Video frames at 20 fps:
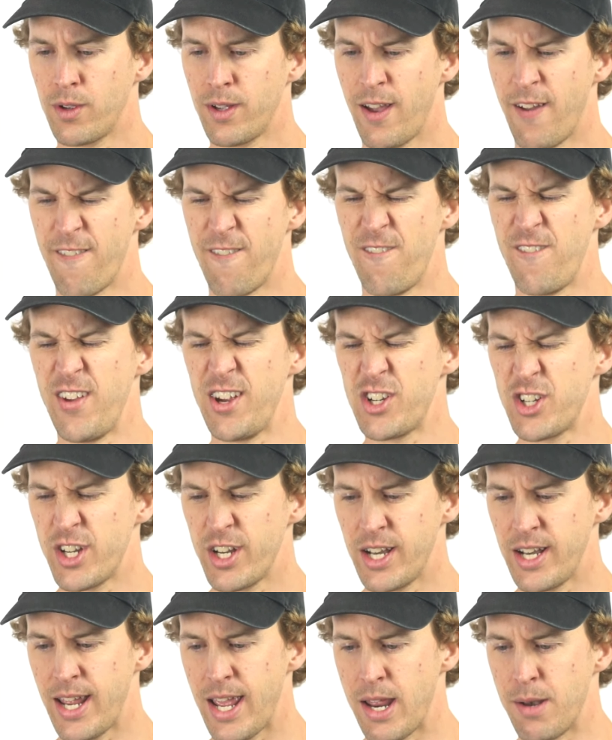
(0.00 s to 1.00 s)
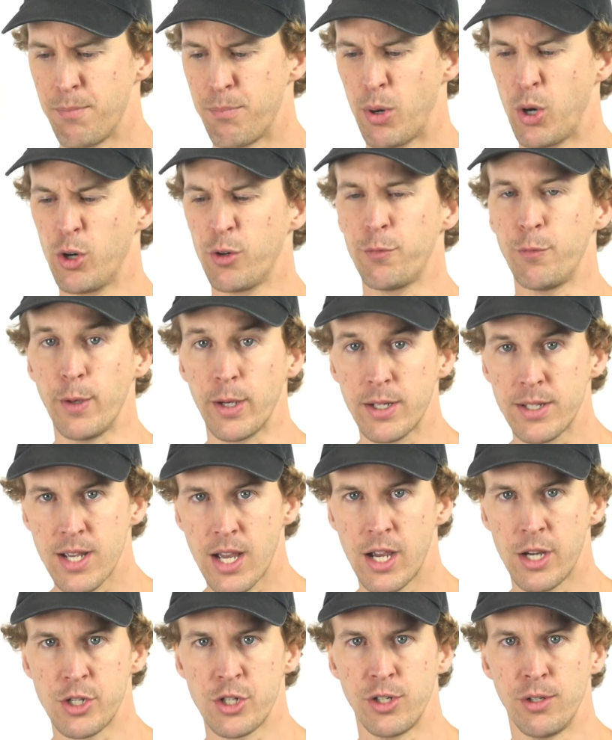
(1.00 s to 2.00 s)
efficient and perfect
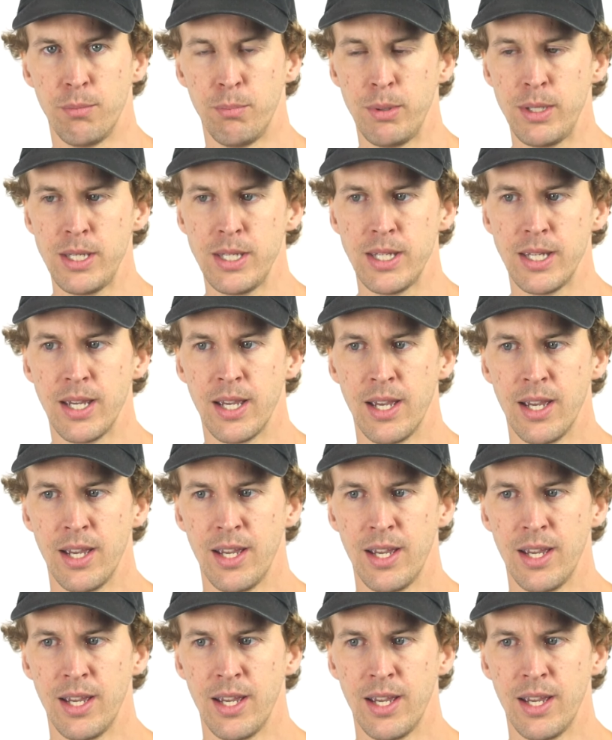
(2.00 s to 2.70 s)
I should be,